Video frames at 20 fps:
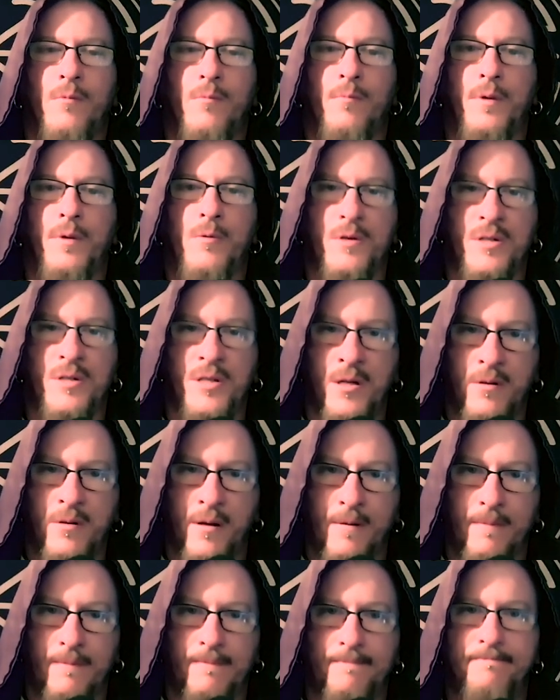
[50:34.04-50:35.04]
Be
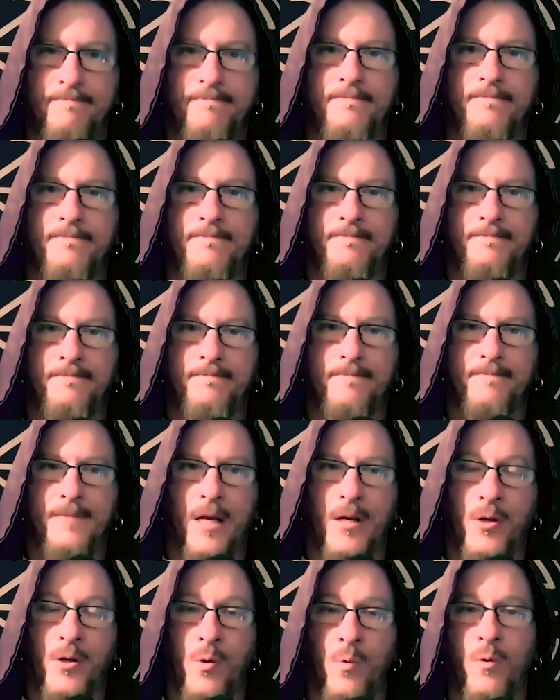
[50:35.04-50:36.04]
resilient,
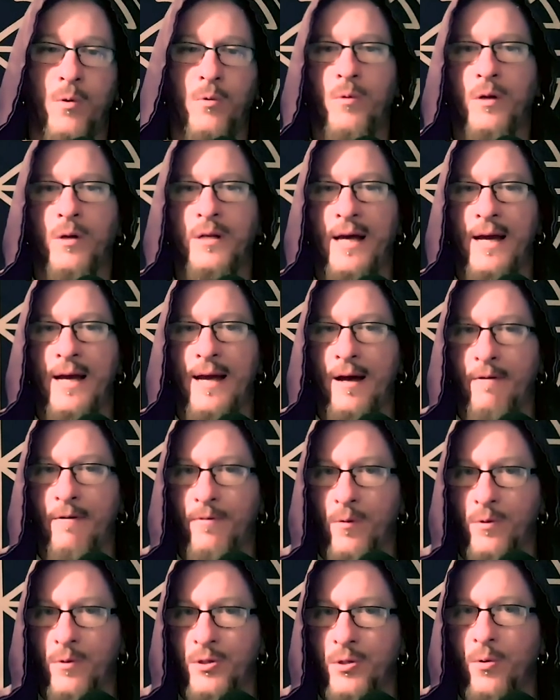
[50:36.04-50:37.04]
and you will one day have
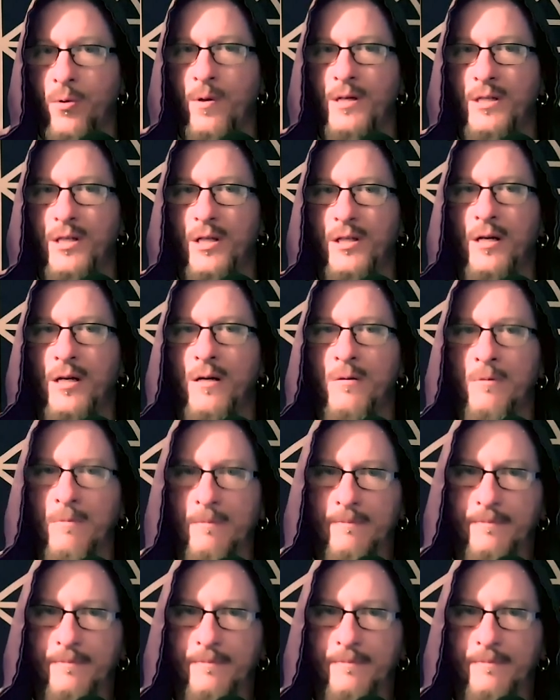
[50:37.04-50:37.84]
those stories to tell.